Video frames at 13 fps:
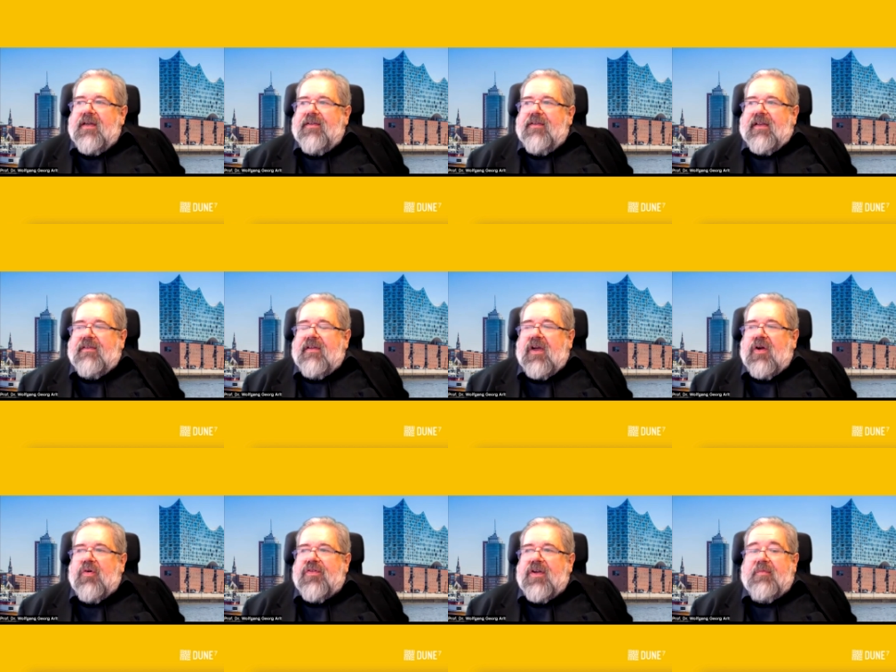that they
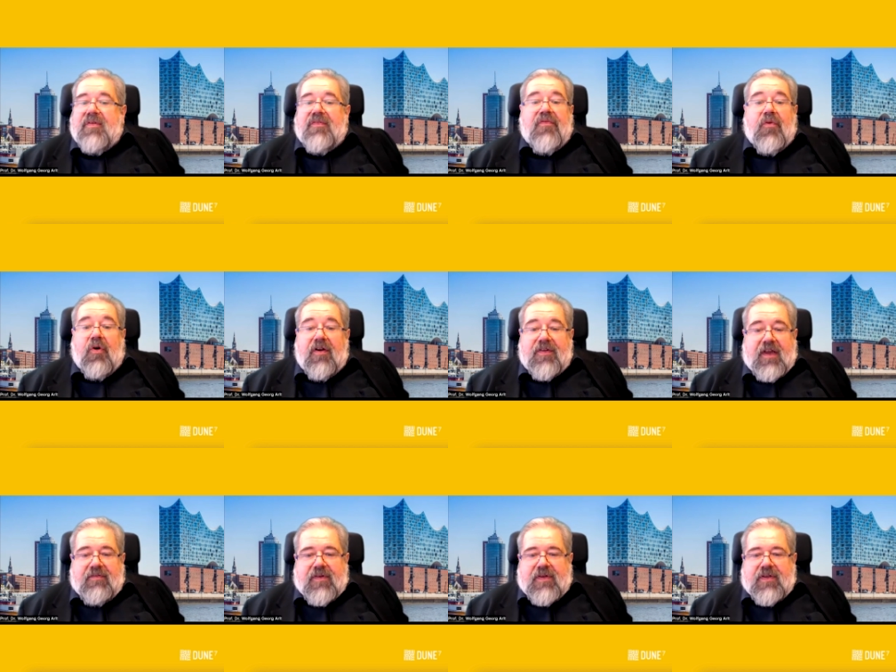go there before they
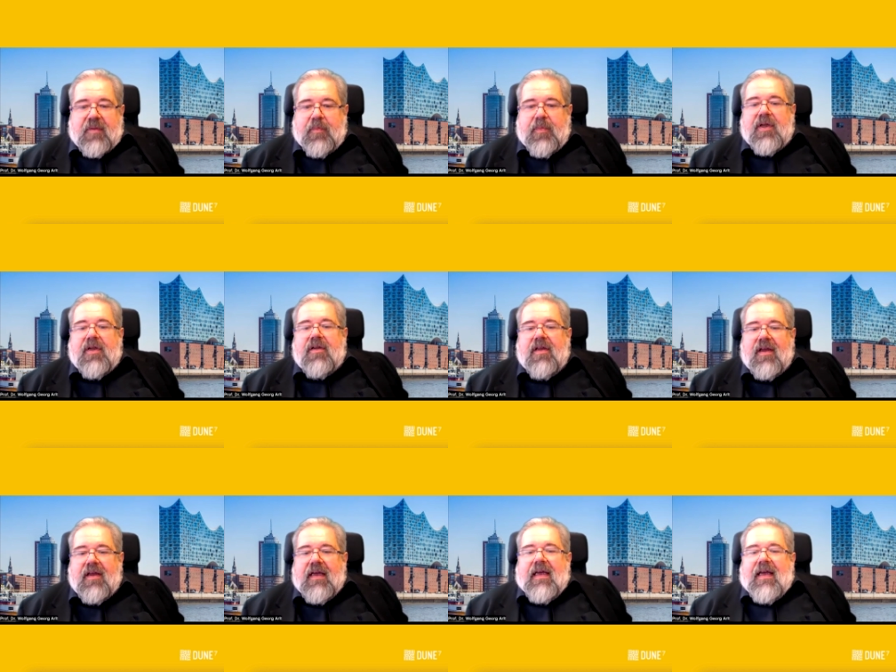even start
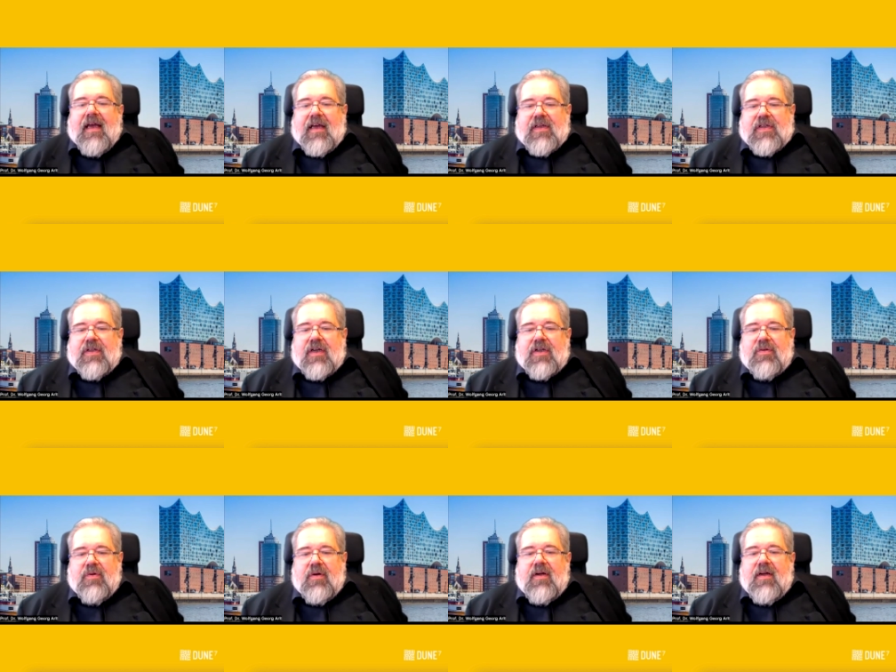building and start
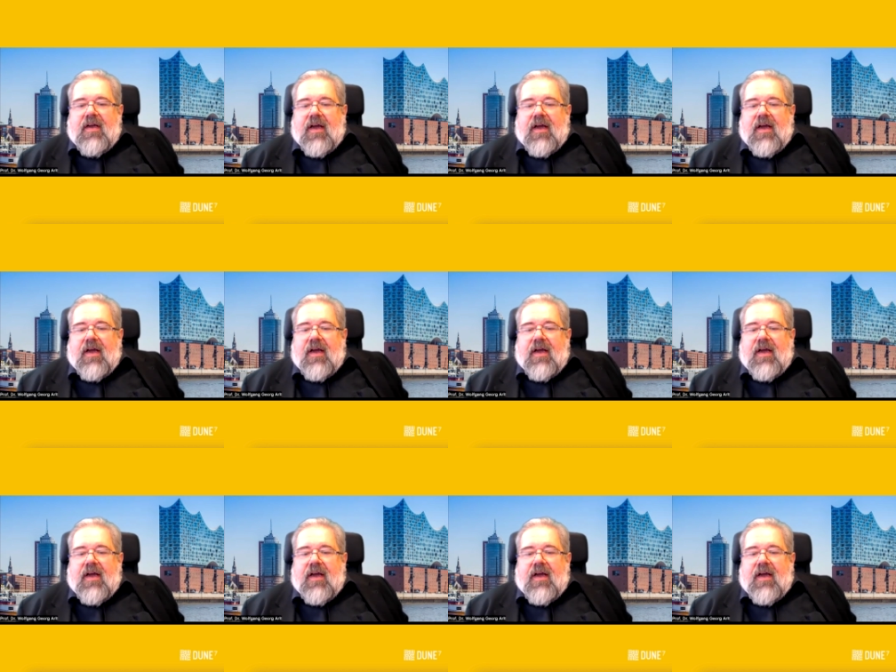to